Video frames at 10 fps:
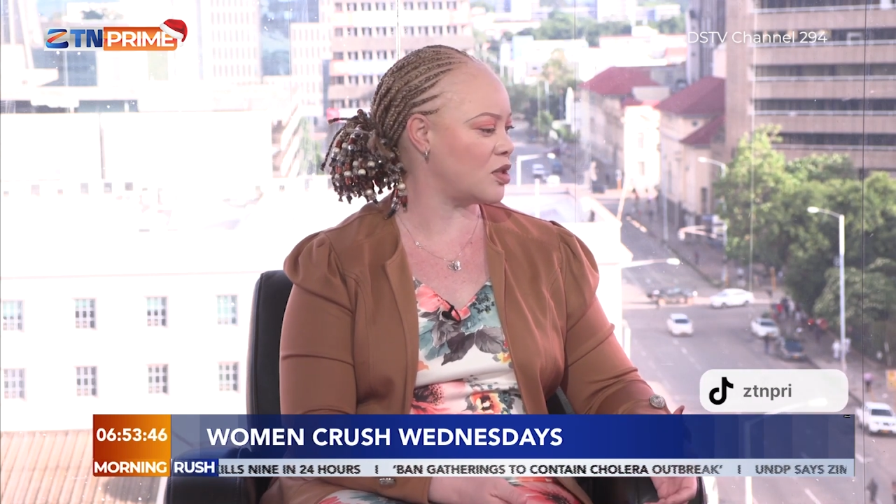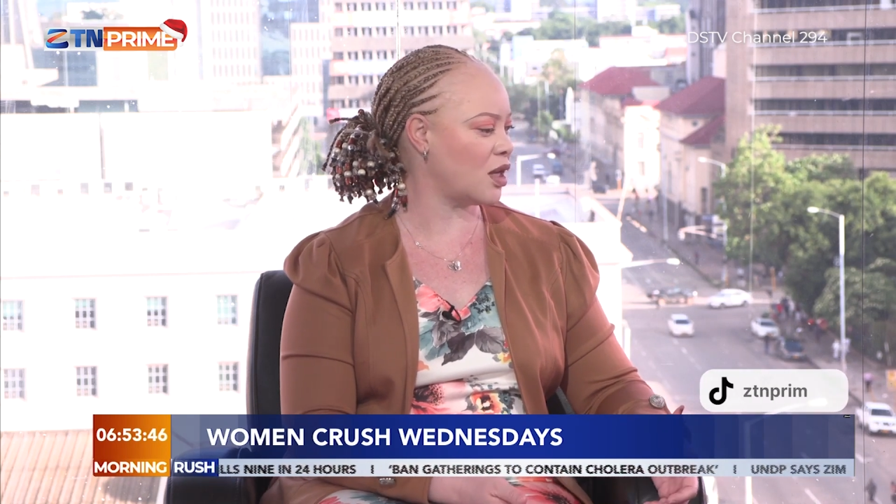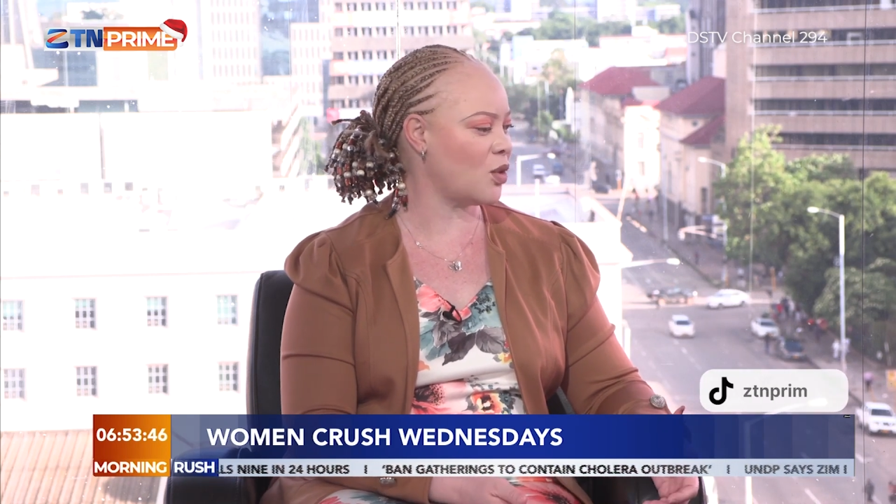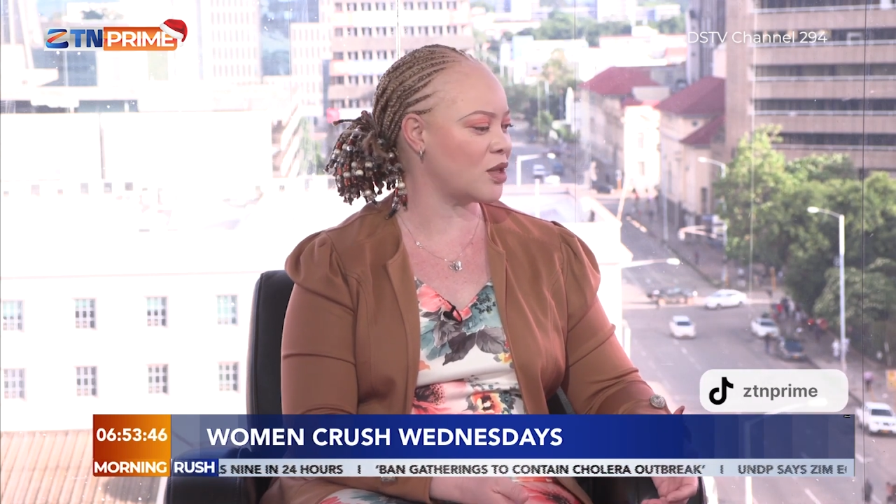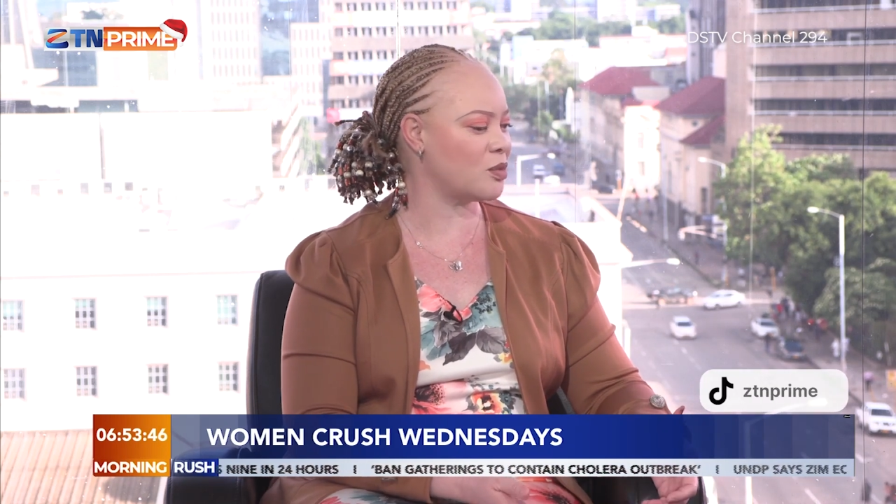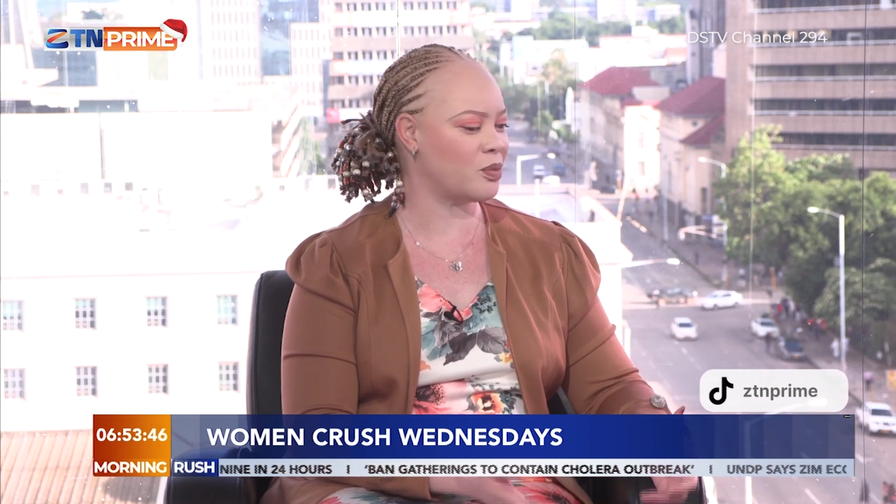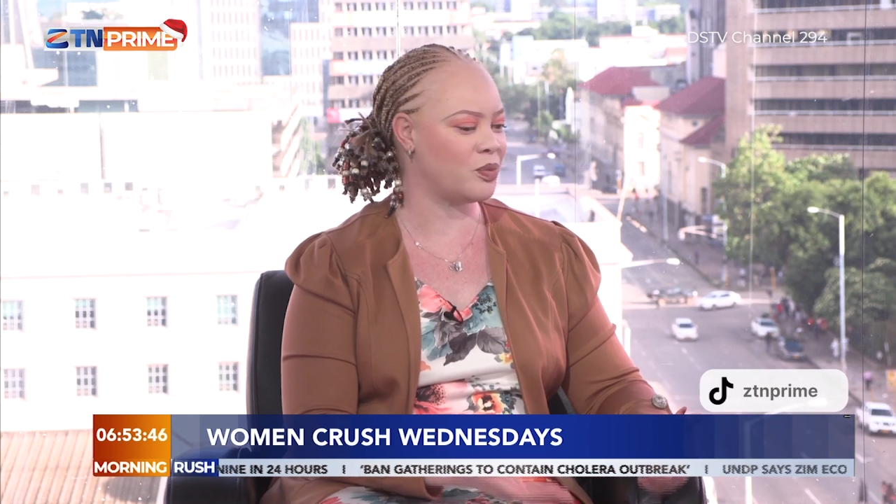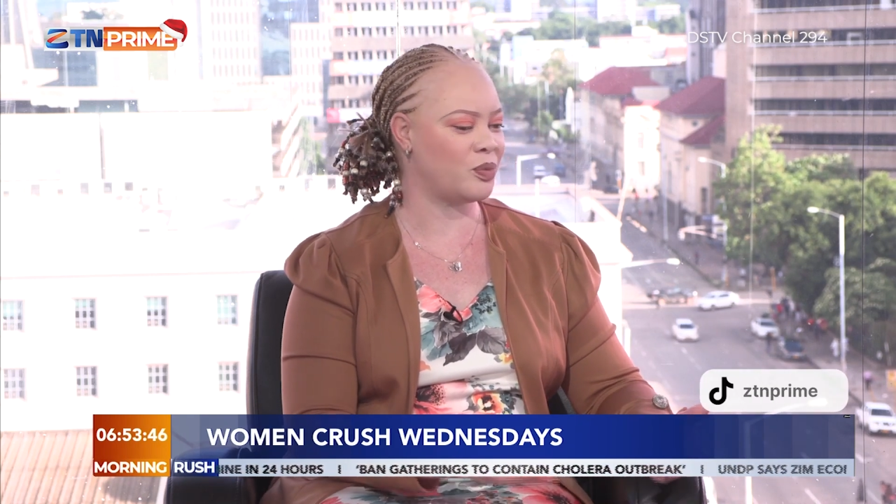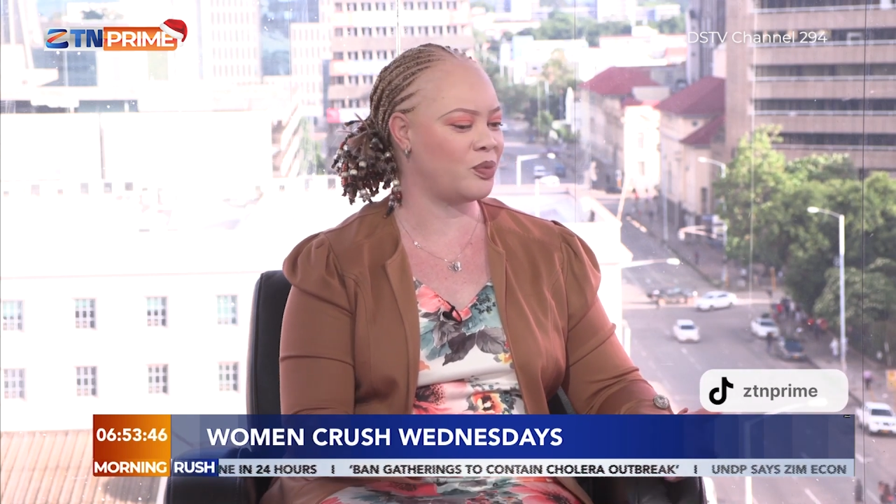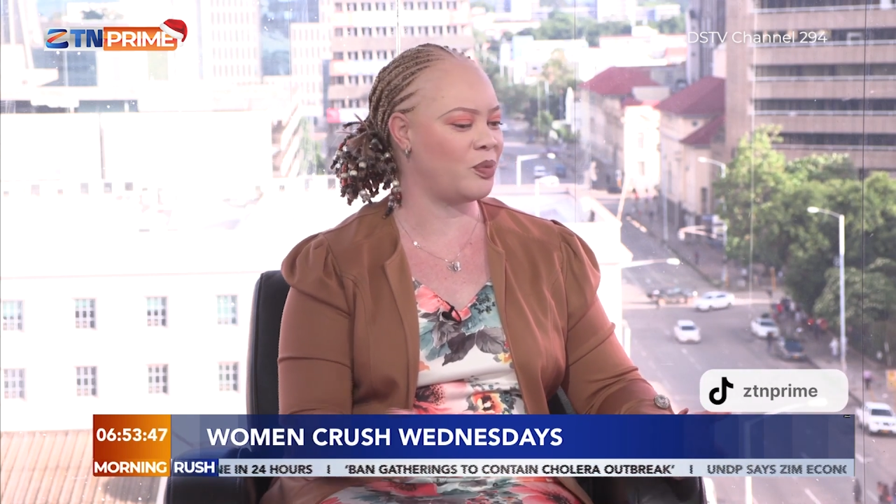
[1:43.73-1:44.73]
She's like, okay,
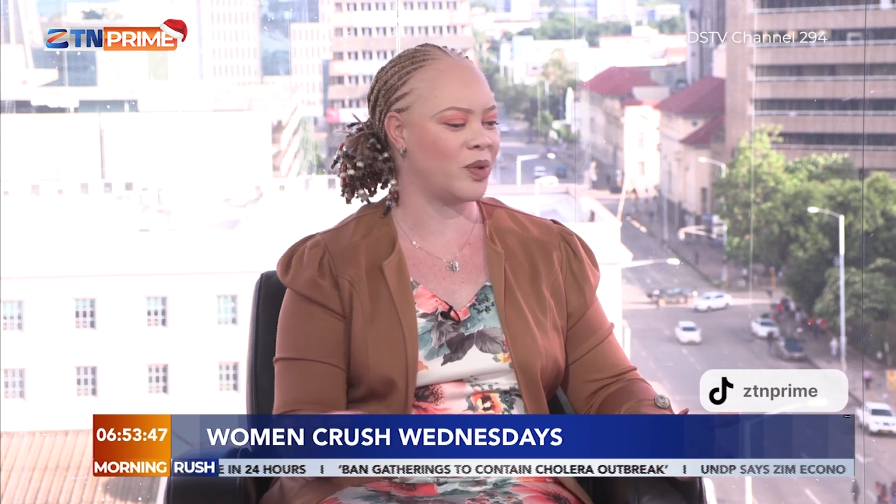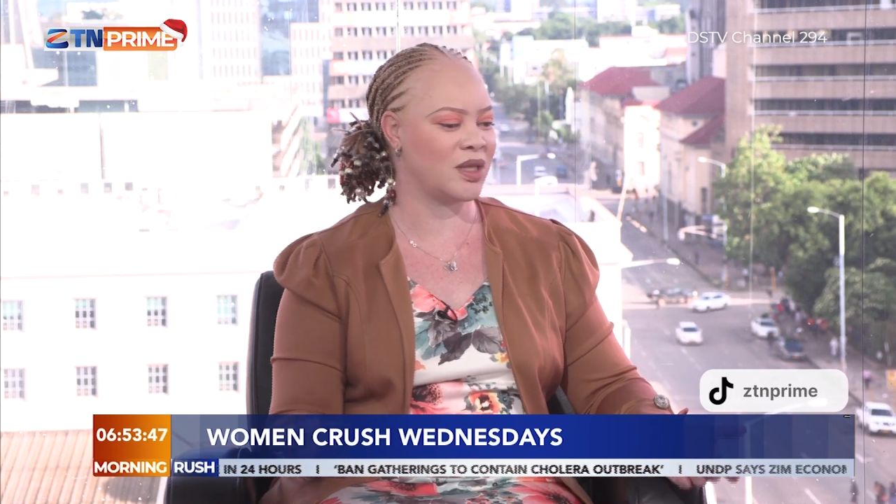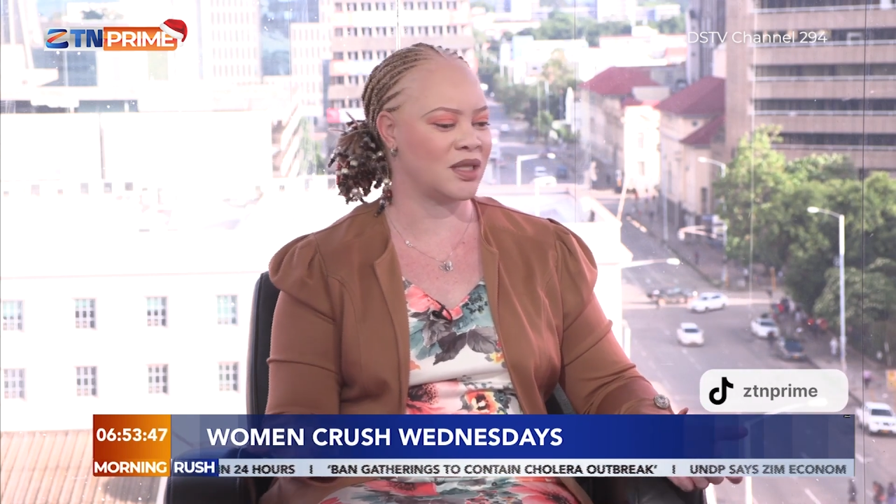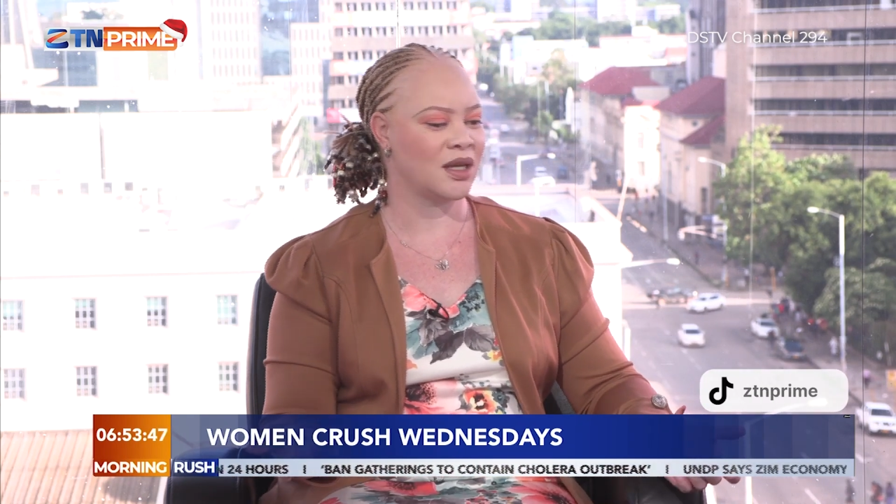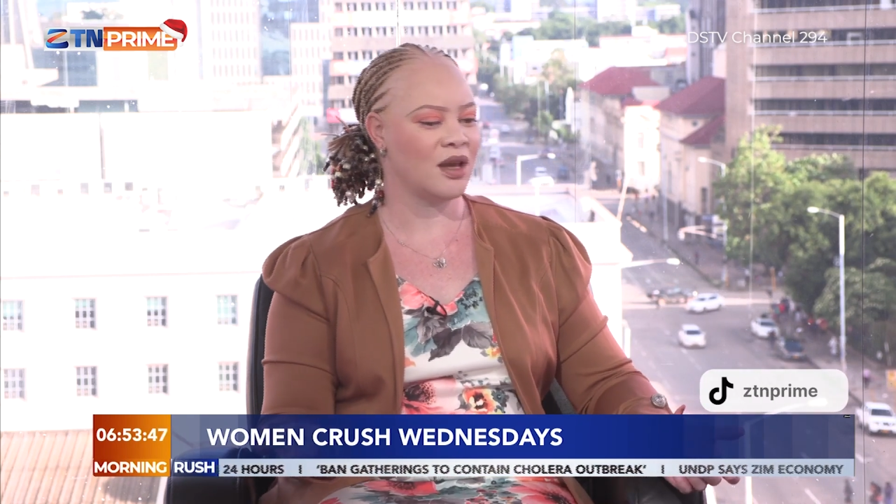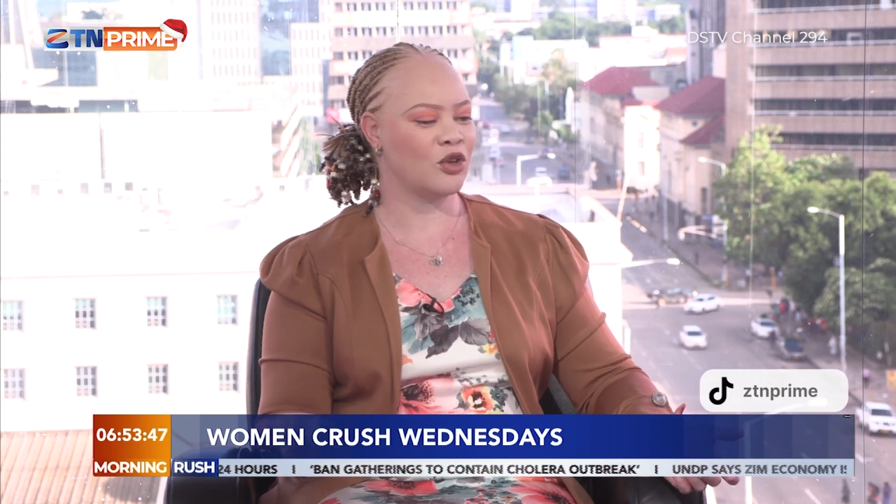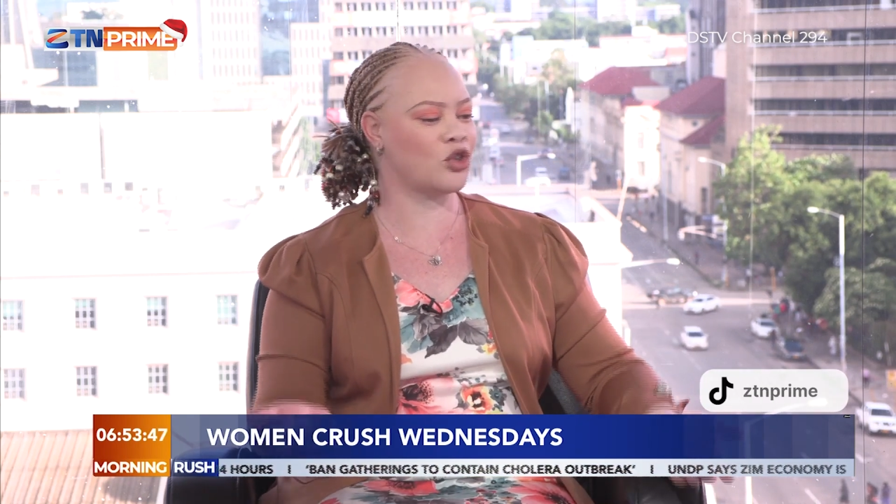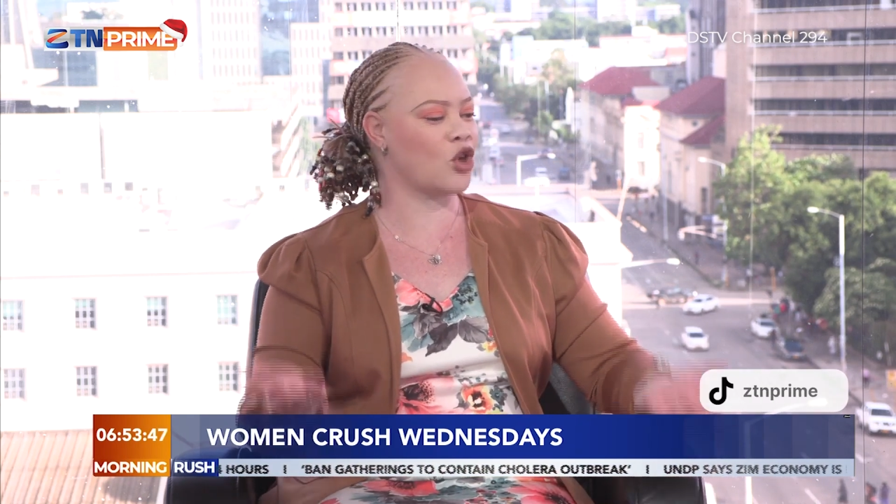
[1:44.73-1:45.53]
but you're the